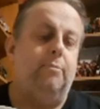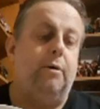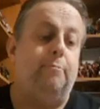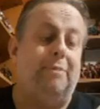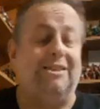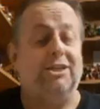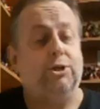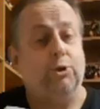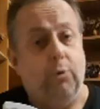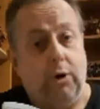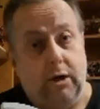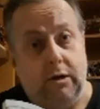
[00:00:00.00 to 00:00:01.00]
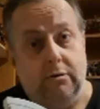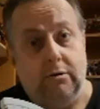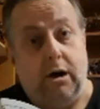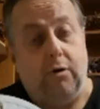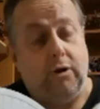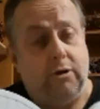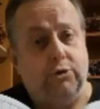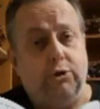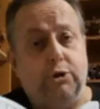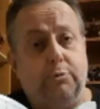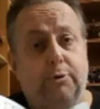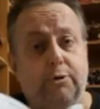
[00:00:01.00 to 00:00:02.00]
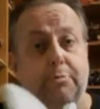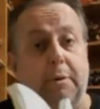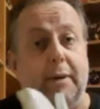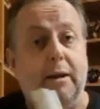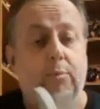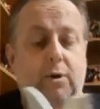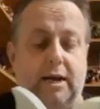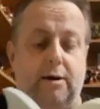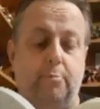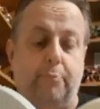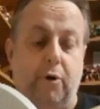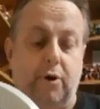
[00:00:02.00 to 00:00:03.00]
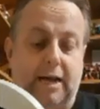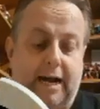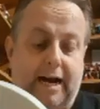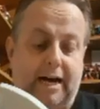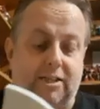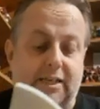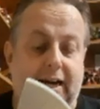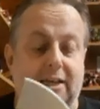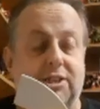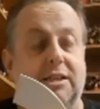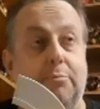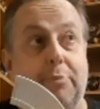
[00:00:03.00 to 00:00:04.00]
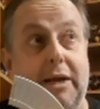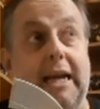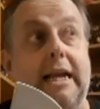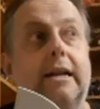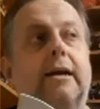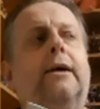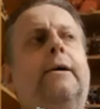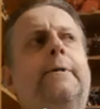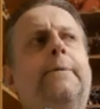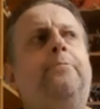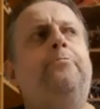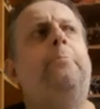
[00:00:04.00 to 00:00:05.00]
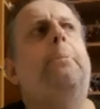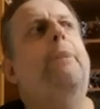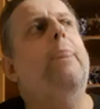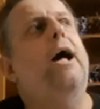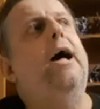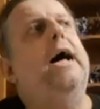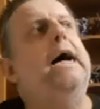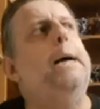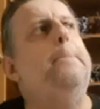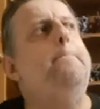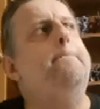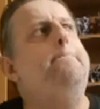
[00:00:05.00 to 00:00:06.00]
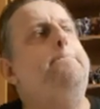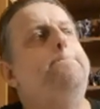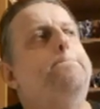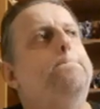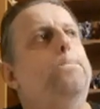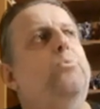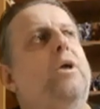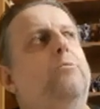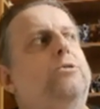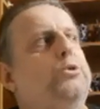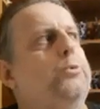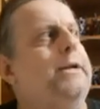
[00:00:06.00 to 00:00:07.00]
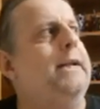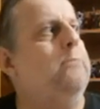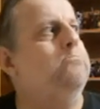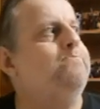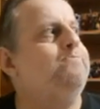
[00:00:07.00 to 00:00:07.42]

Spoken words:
Magic Square are also supposed to be bringing one out, but it has actually been, what's the word now?